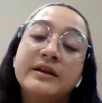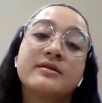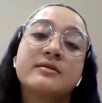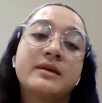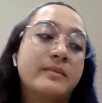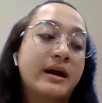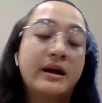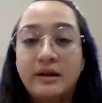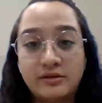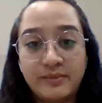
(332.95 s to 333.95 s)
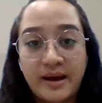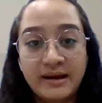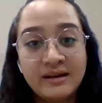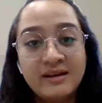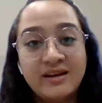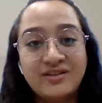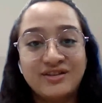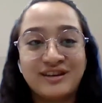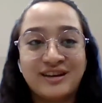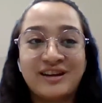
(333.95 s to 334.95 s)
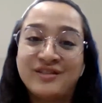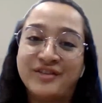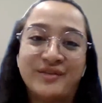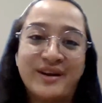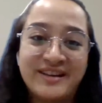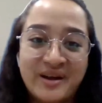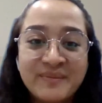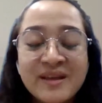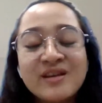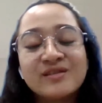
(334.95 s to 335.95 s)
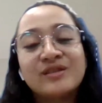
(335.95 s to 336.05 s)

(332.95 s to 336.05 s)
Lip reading: But that doesn't mean my idea is bad. It's just that it's not the right time.